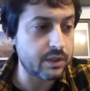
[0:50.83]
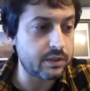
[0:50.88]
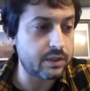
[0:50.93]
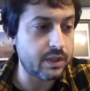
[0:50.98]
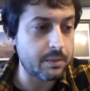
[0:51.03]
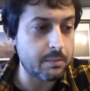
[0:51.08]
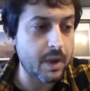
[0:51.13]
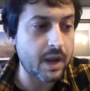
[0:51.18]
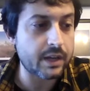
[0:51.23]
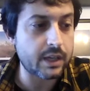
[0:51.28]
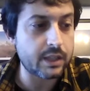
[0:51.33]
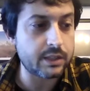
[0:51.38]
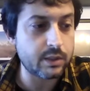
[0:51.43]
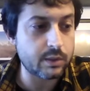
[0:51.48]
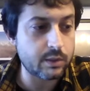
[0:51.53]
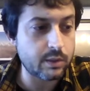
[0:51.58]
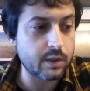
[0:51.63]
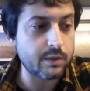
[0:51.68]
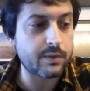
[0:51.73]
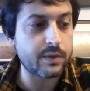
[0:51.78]
the
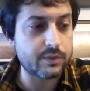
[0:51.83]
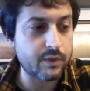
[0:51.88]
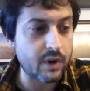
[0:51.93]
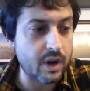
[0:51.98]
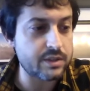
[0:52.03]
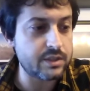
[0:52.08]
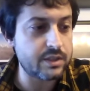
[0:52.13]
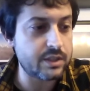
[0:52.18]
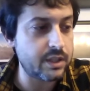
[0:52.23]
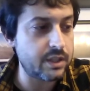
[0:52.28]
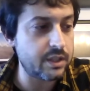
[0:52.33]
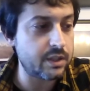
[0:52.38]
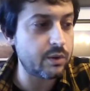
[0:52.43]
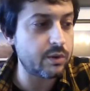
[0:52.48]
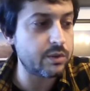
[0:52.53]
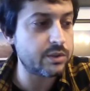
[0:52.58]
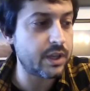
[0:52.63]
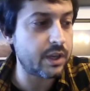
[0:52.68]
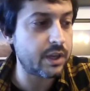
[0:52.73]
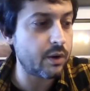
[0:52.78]
magnitude of the tragedy in
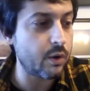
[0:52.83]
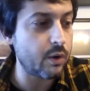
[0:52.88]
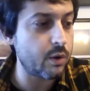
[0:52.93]
nursing